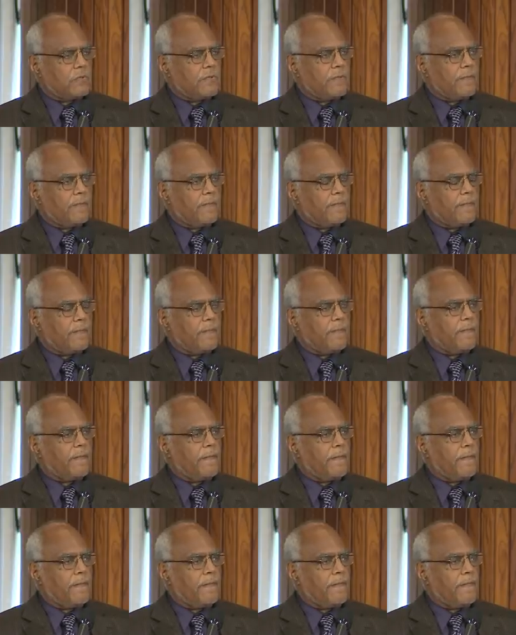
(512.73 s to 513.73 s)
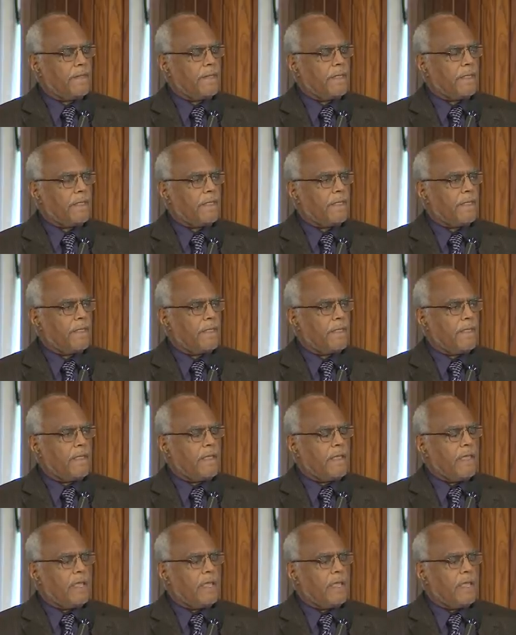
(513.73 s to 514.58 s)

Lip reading: (silence)